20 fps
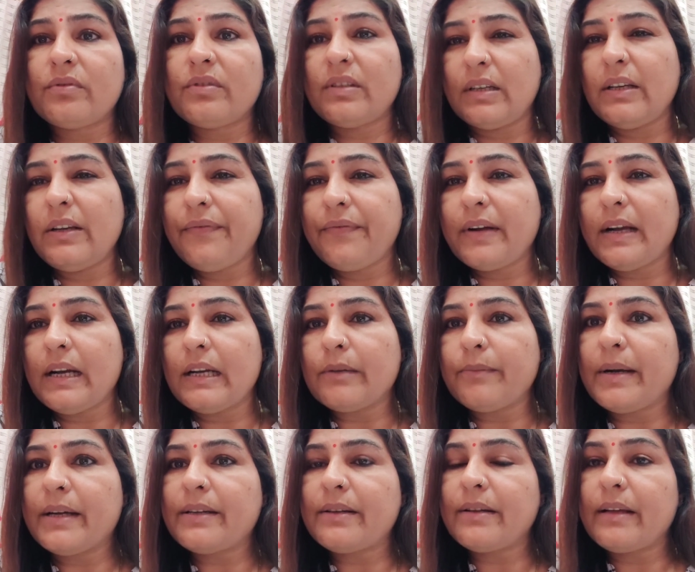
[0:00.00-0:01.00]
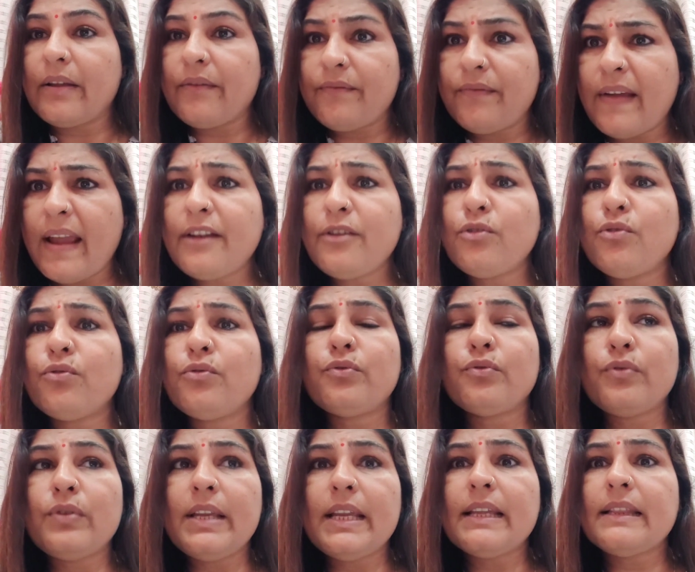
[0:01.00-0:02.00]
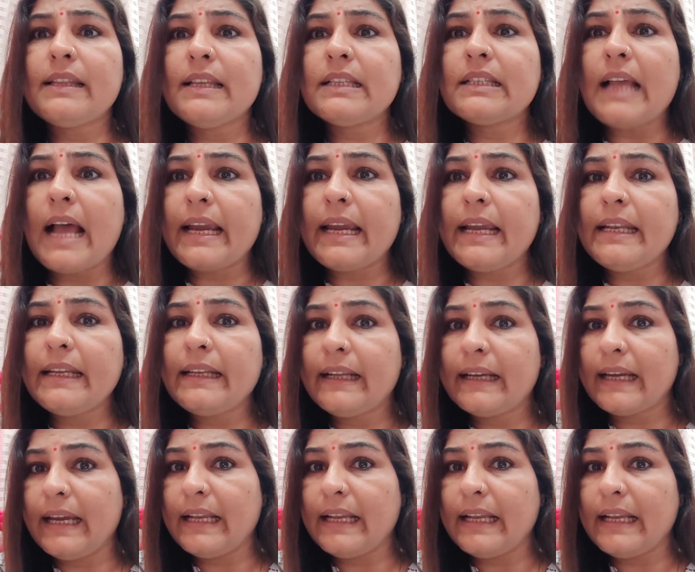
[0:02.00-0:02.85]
difficult, but when you doing this again and again,